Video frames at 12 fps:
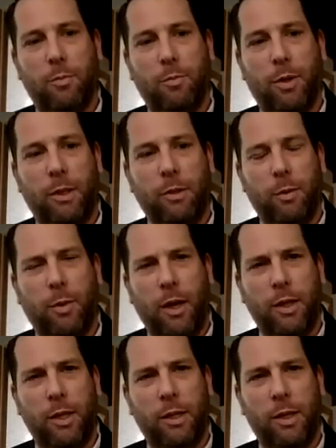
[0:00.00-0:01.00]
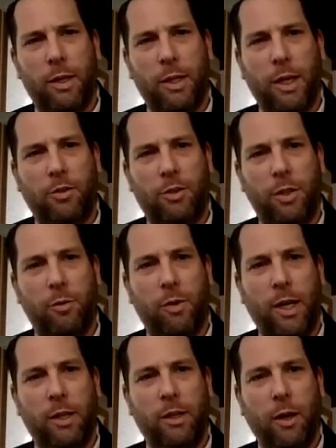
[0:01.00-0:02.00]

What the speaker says: particularly by the ESG rating